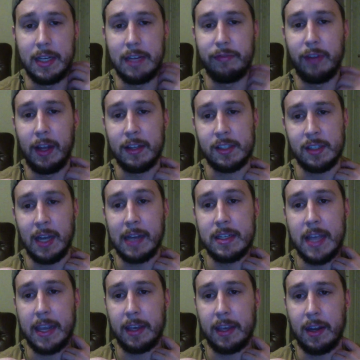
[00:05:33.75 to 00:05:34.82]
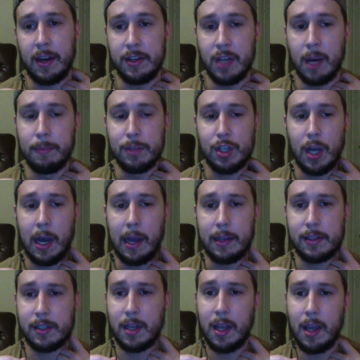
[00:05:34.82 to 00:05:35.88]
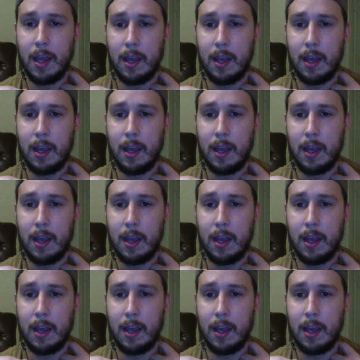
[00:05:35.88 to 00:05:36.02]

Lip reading: defense, not taking any dumb shots.